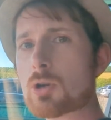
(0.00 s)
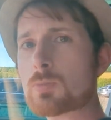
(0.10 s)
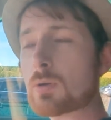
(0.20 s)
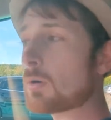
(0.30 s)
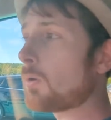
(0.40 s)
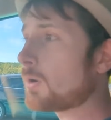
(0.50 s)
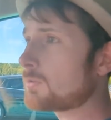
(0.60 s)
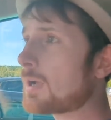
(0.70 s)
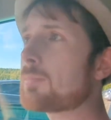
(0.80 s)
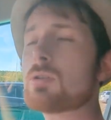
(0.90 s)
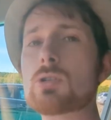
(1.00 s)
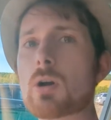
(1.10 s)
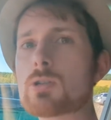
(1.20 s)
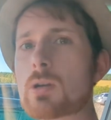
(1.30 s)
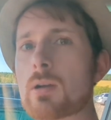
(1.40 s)
charge point or rapid
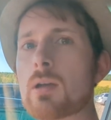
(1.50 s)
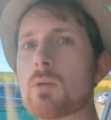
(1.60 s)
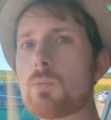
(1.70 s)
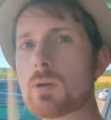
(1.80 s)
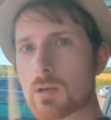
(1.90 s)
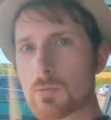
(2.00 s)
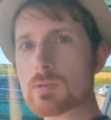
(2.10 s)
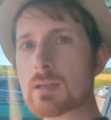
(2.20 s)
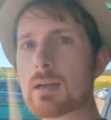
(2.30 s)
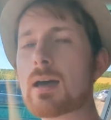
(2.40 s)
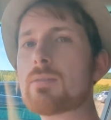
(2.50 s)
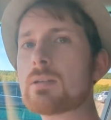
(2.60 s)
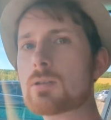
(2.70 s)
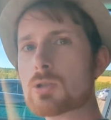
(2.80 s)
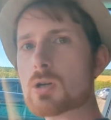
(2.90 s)
charger without
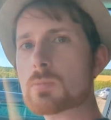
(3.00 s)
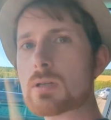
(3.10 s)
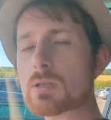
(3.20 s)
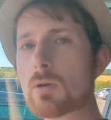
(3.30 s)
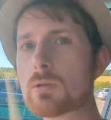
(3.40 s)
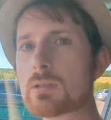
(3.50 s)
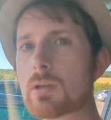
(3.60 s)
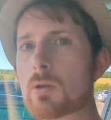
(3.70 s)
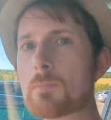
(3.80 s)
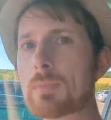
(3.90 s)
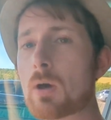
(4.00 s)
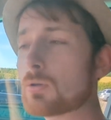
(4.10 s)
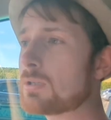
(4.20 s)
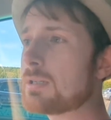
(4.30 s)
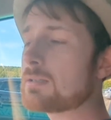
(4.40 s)
having a ChargePlace Scotland account.
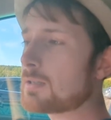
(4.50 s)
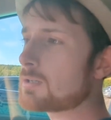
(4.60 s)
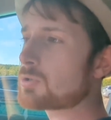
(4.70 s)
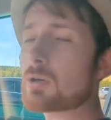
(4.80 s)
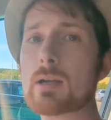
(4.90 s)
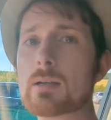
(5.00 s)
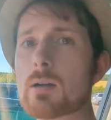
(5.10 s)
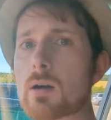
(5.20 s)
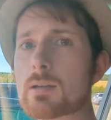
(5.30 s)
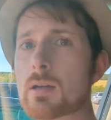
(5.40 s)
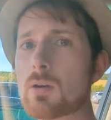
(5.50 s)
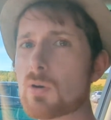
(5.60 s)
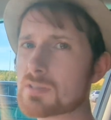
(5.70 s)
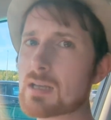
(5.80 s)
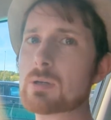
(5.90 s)
All you need is your credit card
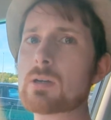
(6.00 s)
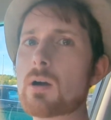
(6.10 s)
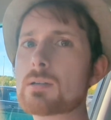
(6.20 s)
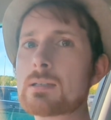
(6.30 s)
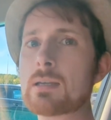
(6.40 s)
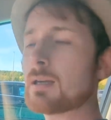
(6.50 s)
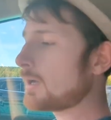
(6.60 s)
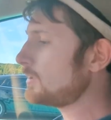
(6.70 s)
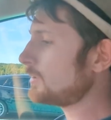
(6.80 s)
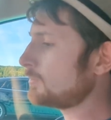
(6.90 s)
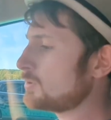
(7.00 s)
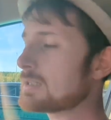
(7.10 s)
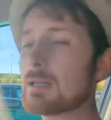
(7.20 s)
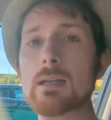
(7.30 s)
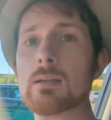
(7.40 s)
or debit card, and you can
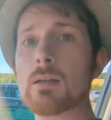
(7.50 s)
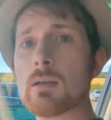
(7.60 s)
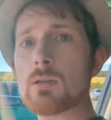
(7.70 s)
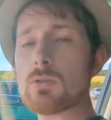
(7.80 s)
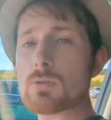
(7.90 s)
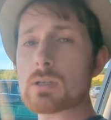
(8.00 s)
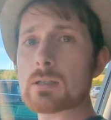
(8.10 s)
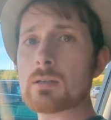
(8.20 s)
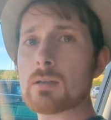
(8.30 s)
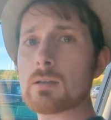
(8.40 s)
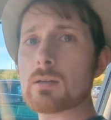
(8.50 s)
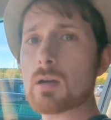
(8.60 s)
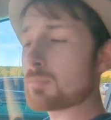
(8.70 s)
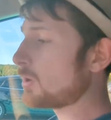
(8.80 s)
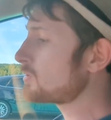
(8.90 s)
put it in using
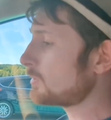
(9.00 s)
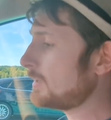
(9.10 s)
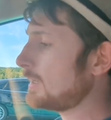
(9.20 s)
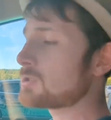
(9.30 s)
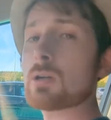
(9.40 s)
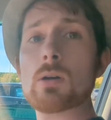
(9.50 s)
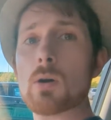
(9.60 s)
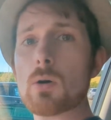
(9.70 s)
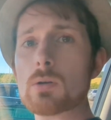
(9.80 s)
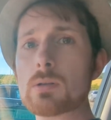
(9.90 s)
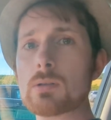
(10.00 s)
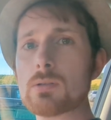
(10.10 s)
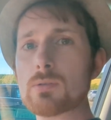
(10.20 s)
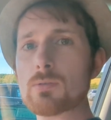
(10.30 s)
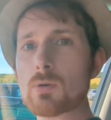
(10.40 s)
a browser page on your